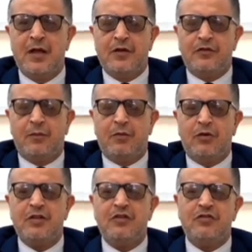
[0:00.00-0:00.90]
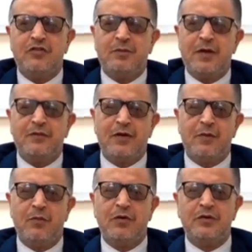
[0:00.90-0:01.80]
So pleuritic chest pain, very
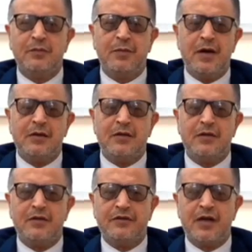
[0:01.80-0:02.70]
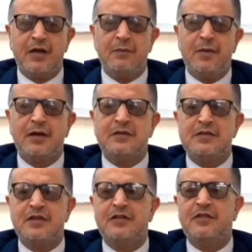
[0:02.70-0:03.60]
important part. The second part
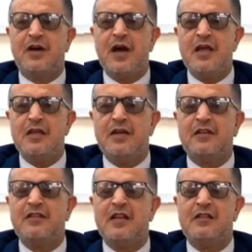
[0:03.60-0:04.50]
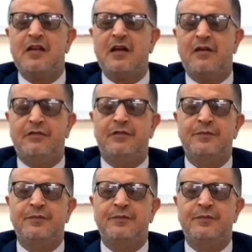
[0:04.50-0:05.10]
is a dry irritating cough.